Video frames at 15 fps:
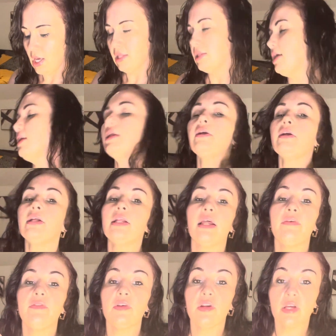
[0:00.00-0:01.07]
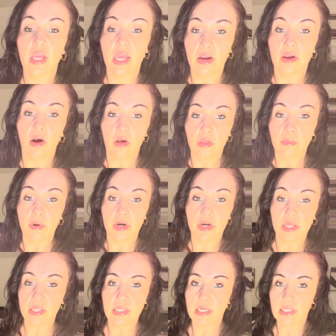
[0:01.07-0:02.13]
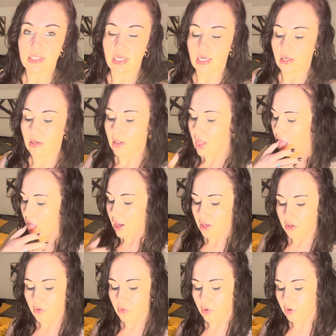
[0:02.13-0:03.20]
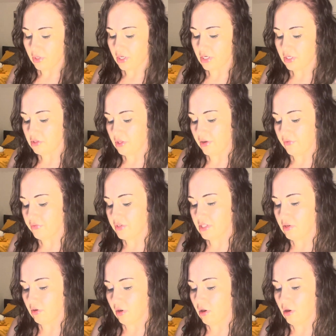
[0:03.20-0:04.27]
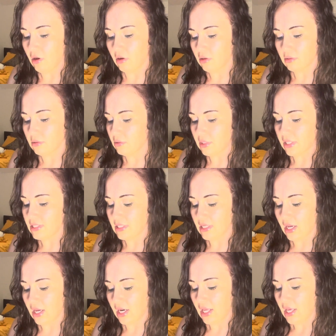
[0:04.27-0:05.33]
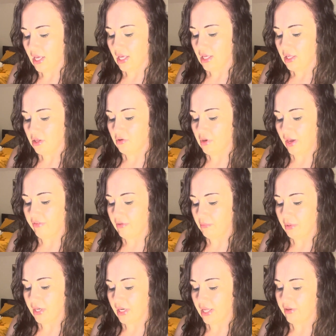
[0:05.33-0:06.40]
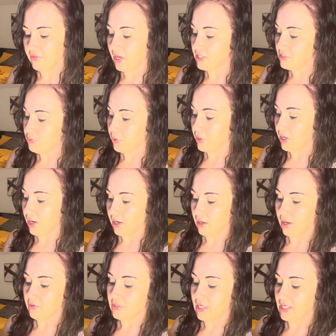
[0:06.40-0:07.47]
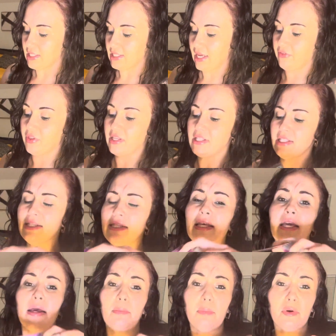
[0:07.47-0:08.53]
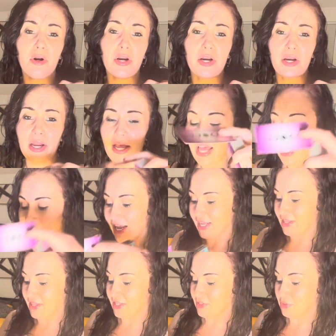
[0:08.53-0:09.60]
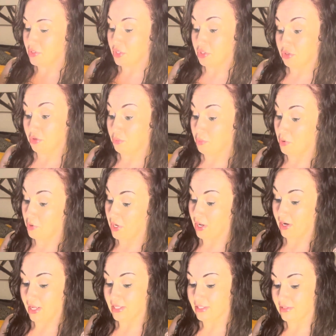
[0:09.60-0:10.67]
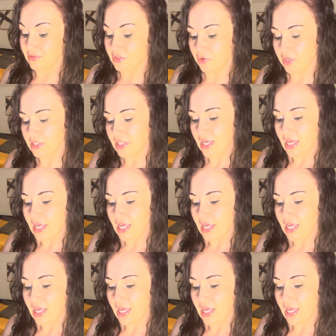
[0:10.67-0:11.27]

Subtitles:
They literally left you to carry all the burdens. And it's like, you were only going to do that for so long. That's not, you gave them plenty. If I swear to God, I was going to say, if this is the Emperor, like this was the truth poking out, Ace of Swords,